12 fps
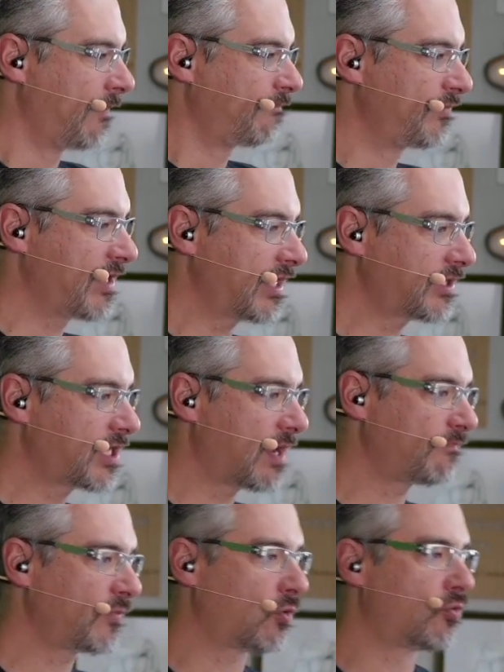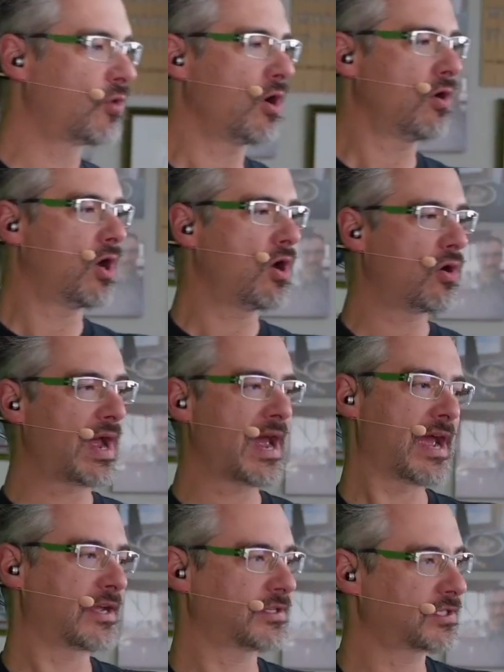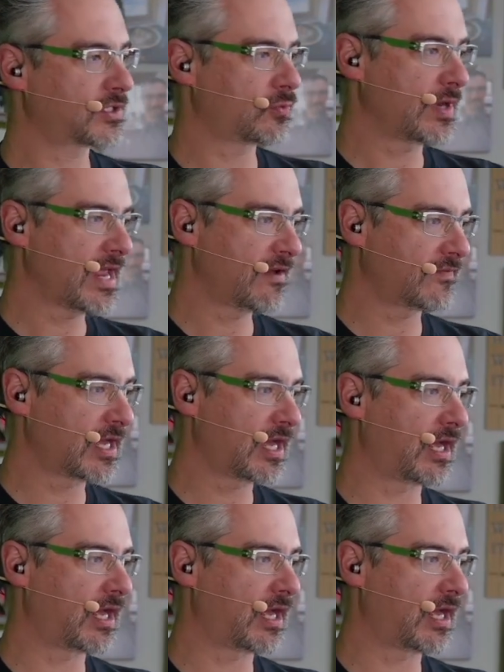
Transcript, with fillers: Next up, Rojo asks We have a,